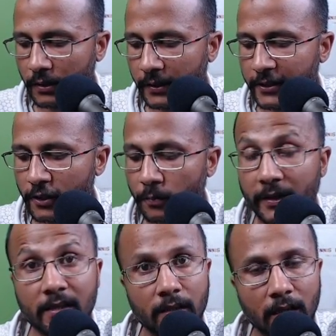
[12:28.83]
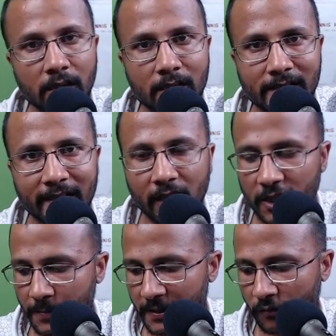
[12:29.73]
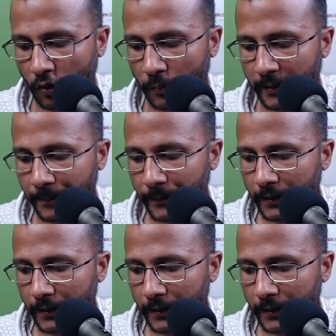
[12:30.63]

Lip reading: This will print a single space for me.